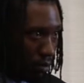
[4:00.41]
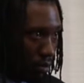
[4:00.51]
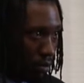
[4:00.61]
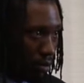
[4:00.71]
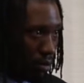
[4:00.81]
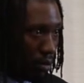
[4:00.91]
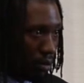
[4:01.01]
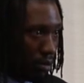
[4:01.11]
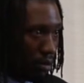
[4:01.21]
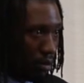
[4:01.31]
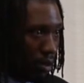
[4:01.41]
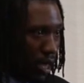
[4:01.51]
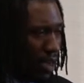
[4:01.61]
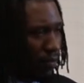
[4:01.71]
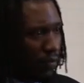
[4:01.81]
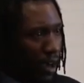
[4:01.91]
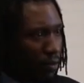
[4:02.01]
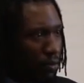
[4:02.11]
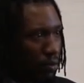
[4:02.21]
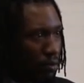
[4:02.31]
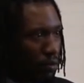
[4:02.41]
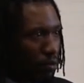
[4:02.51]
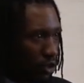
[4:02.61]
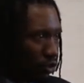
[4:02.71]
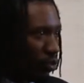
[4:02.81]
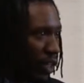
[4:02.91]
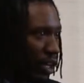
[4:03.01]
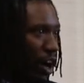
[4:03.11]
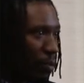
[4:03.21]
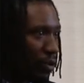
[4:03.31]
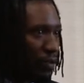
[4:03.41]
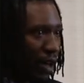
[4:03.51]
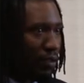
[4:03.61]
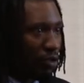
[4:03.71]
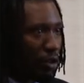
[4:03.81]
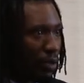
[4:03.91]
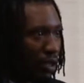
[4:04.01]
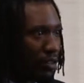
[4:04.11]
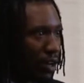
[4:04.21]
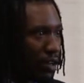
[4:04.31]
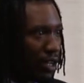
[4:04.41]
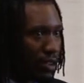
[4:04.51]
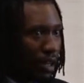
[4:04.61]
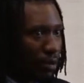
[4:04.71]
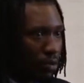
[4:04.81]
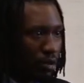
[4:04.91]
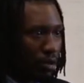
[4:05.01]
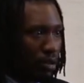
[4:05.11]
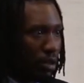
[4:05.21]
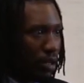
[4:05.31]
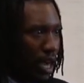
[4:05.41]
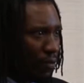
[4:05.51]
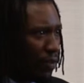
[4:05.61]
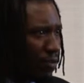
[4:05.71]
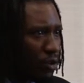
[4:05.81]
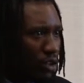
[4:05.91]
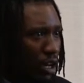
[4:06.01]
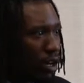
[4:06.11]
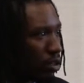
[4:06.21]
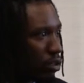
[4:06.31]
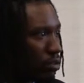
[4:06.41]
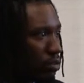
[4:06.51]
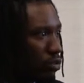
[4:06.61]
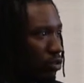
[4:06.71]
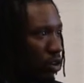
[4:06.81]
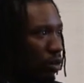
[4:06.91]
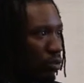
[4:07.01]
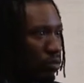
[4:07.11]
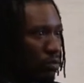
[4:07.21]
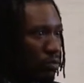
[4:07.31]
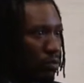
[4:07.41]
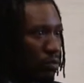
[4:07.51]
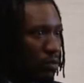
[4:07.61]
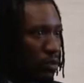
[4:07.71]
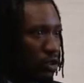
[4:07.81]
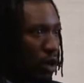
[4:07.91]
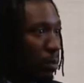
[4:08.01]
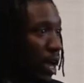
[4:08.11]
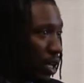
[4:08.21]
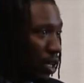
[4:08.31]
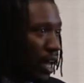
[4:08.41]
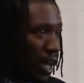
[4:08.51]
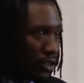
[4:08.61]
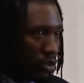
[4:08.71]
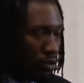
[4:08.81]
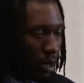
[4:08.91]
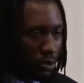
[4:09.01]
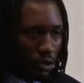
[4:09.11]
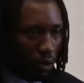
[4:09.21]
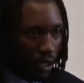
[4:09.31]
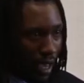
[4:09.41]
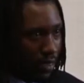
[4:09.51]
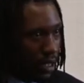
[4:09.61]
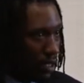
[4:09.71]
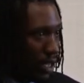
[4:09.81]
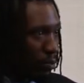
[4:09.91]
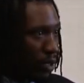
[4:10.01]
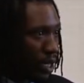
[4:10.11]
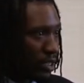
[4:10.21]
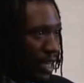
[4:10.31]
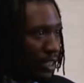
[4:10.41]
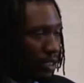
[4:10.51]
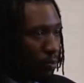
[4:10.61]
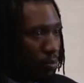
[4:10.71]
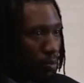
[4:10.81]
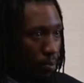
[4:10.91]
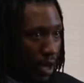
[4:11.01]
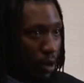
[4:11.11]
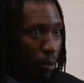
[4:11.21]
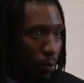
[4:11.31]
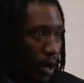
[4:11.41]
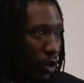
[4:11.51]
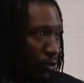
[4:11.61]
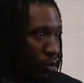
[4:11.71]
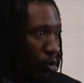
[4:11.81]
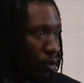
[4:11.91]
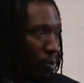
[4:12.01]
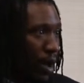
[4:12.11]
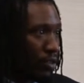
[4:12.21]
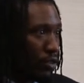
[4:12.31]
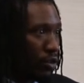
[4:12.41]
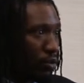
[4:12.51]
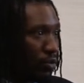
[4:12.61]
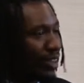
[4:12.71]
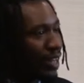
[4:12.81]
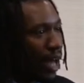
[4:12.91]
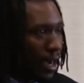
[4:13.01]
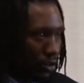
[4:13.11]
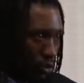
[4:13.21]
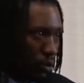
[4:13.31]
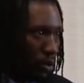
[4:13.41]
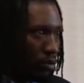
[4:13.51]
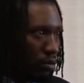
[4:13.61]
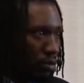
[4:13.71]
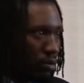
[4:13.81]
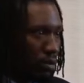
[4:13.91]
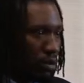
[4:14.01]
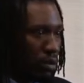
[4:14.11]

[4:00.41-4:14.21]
me, hey, Fife, which is what they call me Fife, you know, military nicknames. Hey, Fife, you're young, you know. So I'm not going to lie to you, and I'm so glad that he didn't because he actually better prepared us for what we were about to do than lying to us.